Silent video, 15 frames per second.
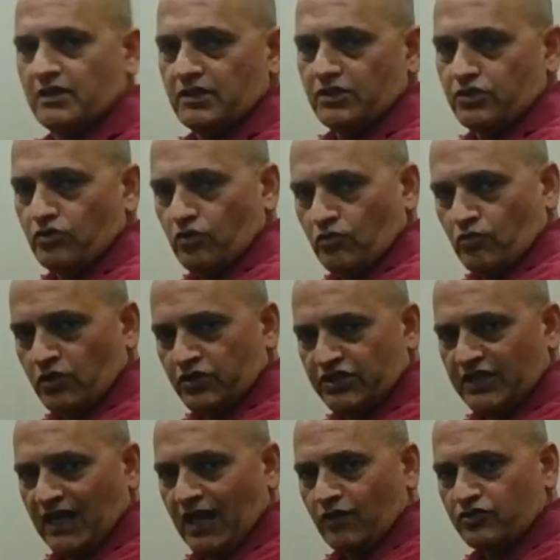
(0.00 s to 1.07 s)
You don't want to
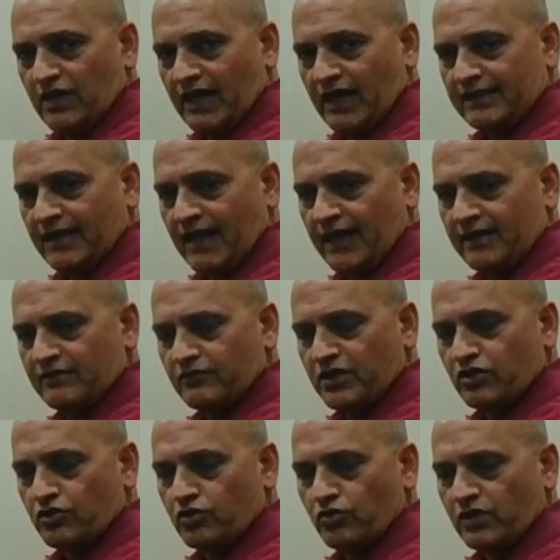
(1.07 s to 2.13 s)
slouch like that when
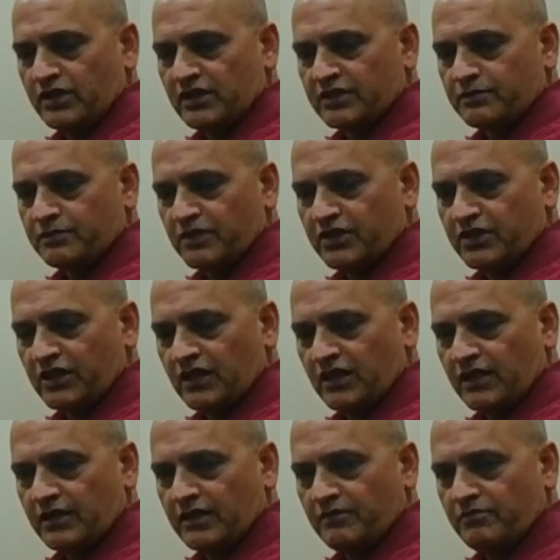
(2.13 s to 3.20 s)
you're doing this
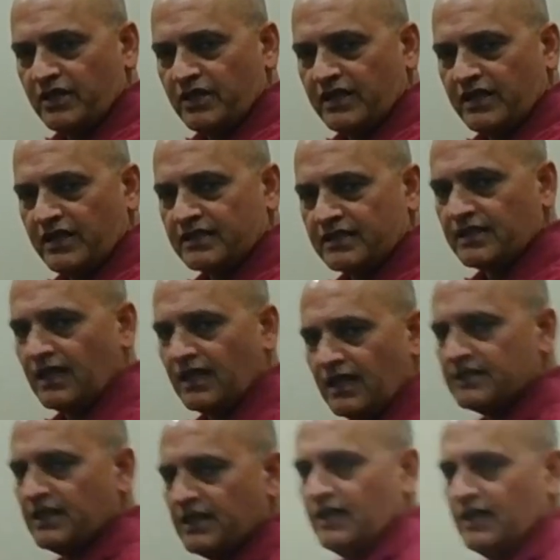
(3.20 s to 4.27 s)
particular breathing
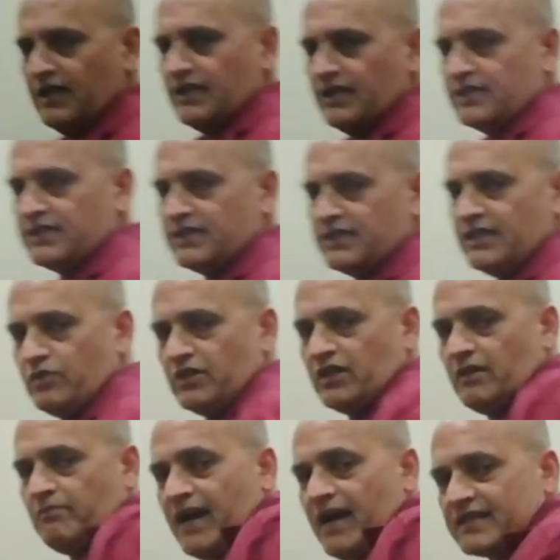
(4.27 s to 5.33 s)
exercise. Sit with
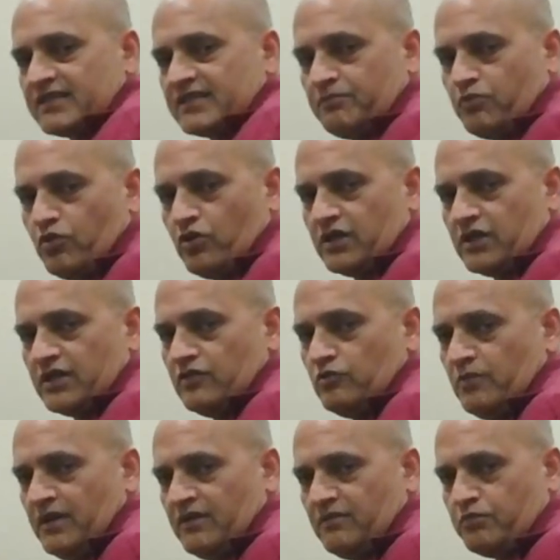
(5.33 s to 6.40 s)
a back support. You
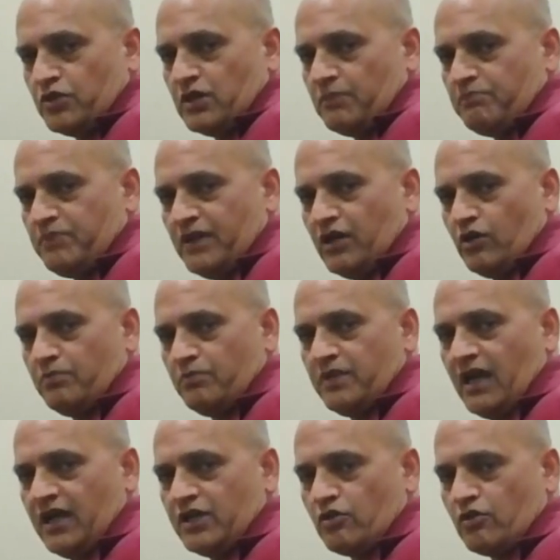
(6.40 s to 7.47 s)
may put a pillow
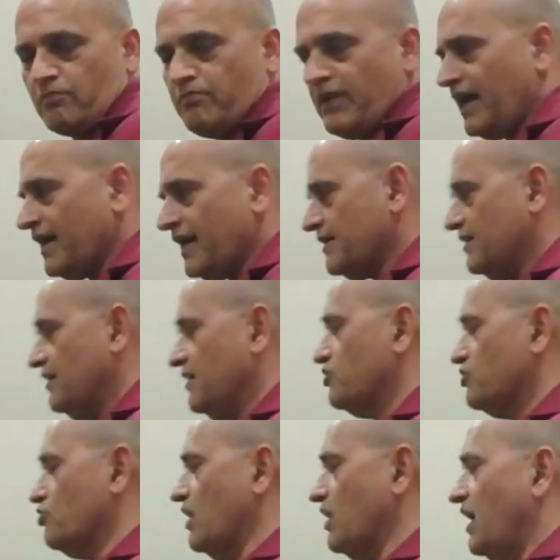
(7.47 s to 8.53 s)
behind your back
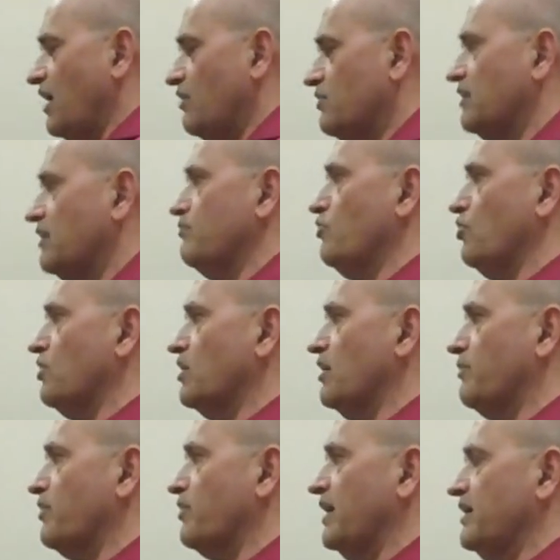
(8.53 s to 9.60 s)
to allow a more
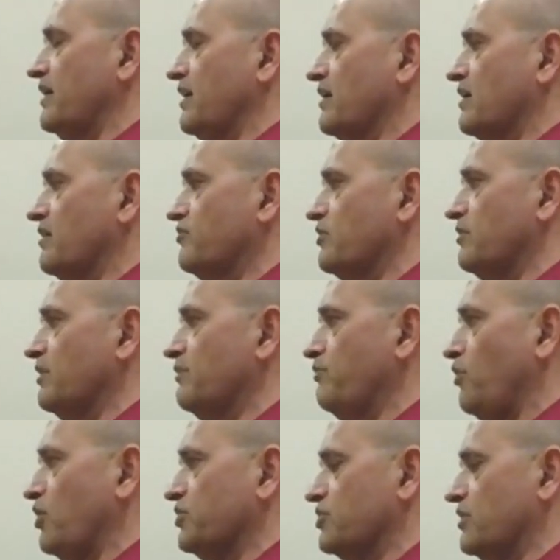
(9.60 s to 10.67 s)
upright and comfortable
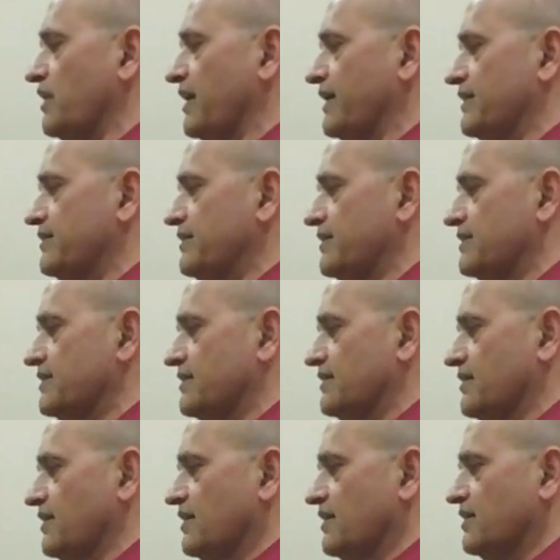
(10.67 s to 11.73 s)
posture like this.
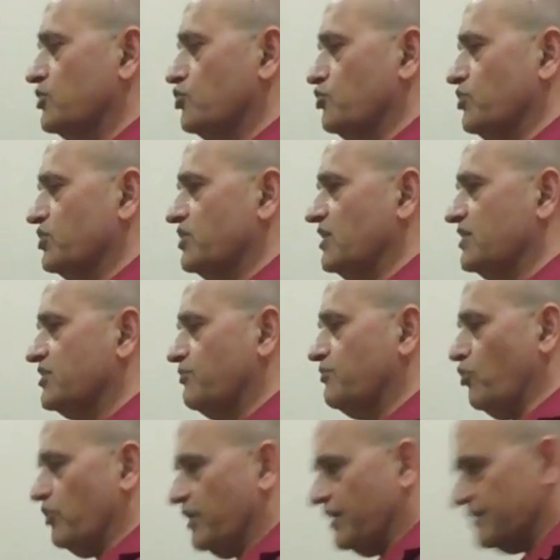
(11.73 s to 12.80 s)
So you're still
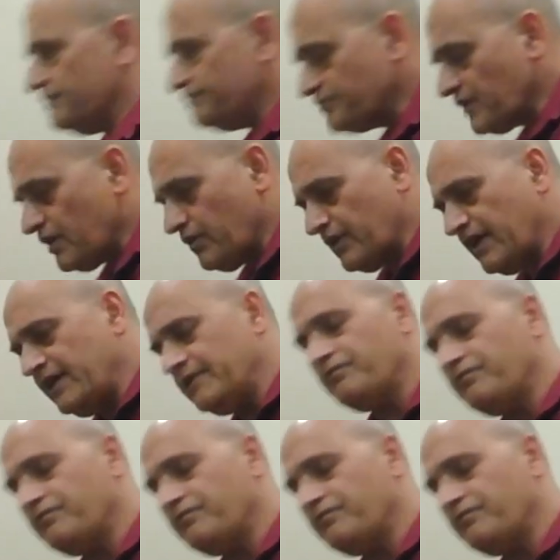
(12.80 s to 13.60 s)
supported, okay?